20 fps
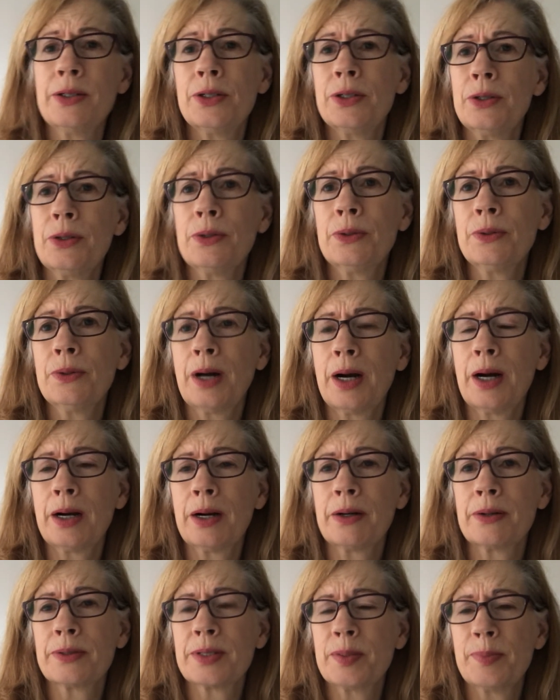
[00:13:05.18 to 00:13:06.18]
to
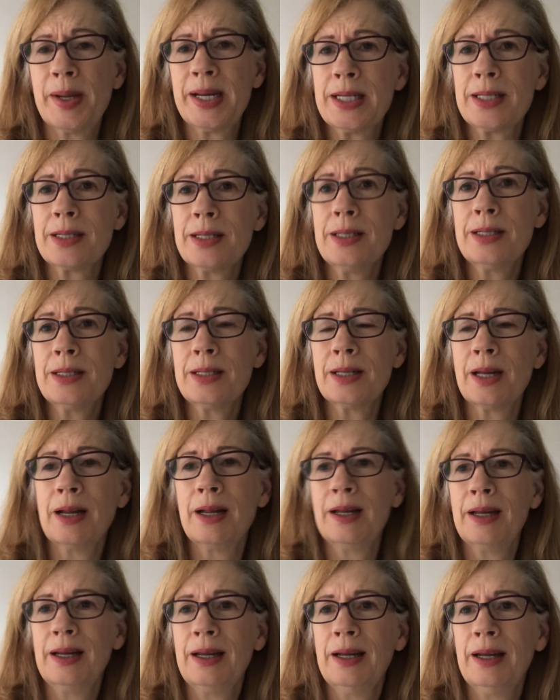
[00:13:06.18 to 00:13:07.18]
our spaces
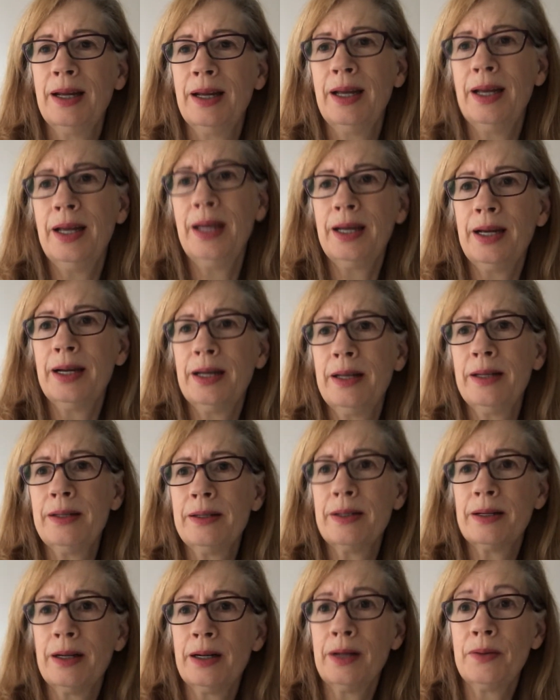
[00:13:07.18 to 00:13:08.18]

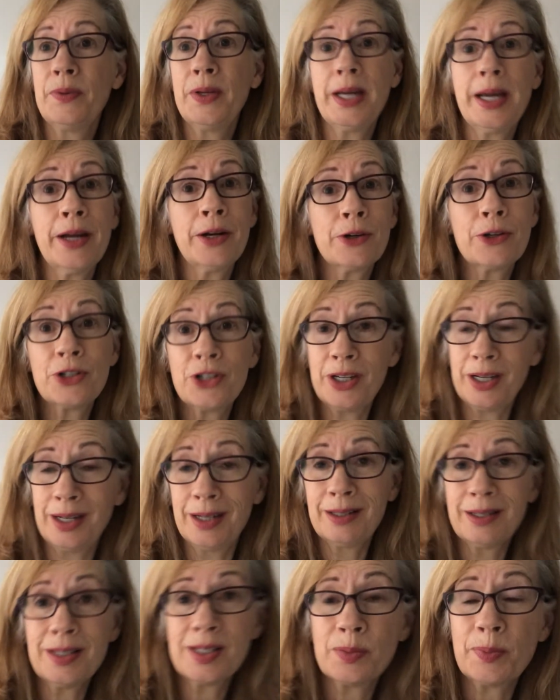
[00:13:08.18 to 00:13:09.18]
and the energy
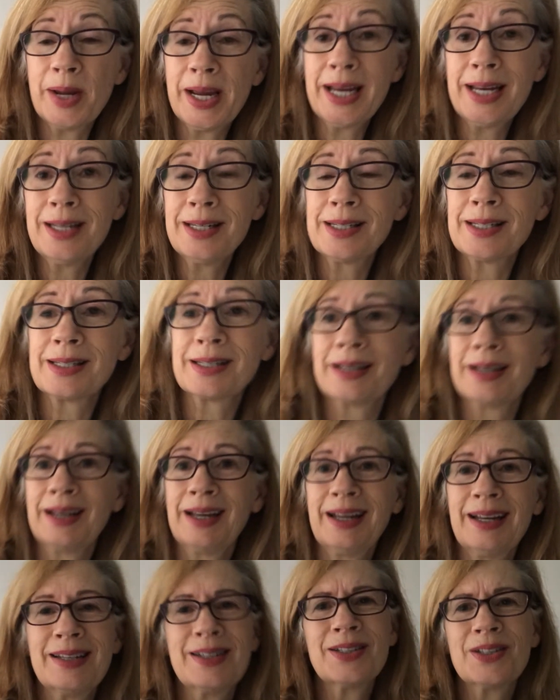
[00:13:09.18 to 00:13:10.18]
in the space.
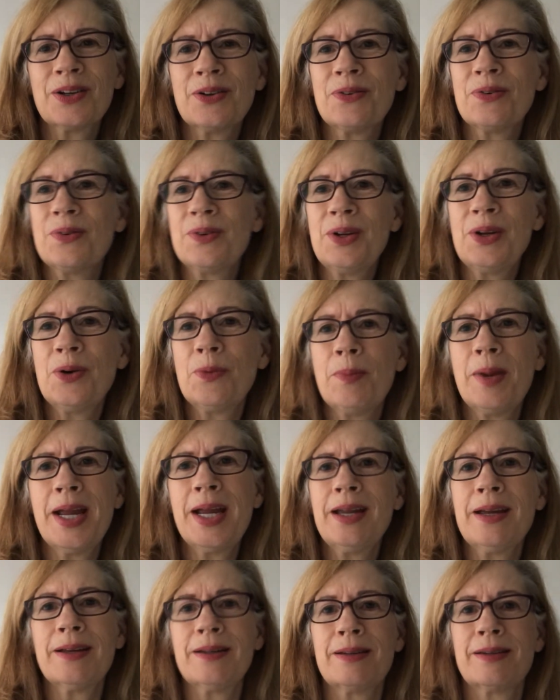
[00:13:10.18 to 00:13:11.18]
So,
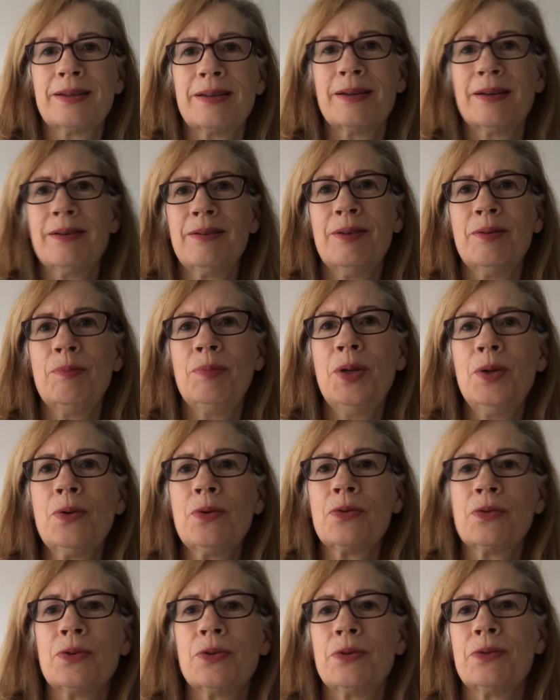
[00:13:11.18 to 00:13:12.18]
make it
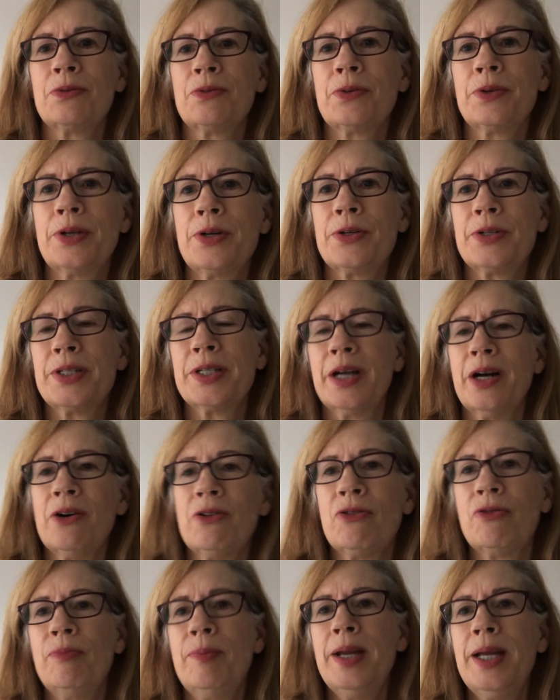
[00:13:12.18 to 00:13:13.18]
beautiful for
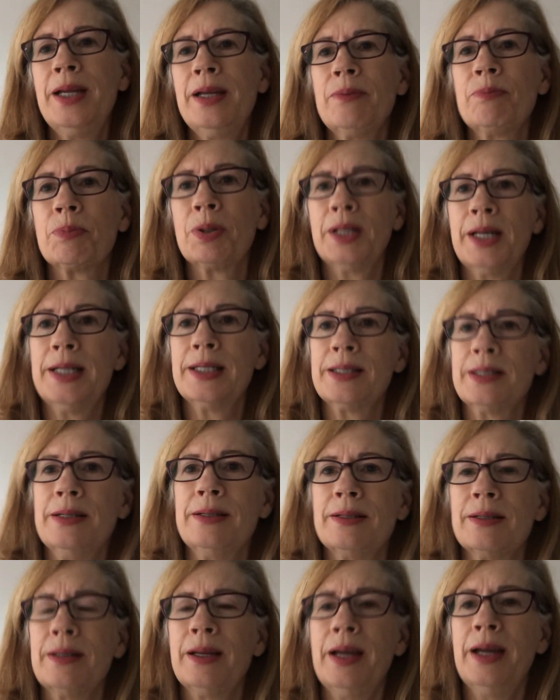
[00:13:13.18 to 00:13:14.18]
yourself. Make it
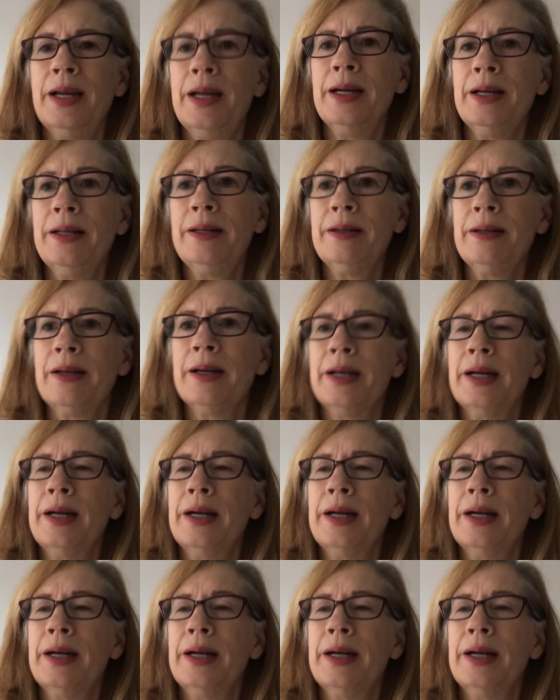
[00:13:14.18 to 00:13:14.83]
pleasant, and,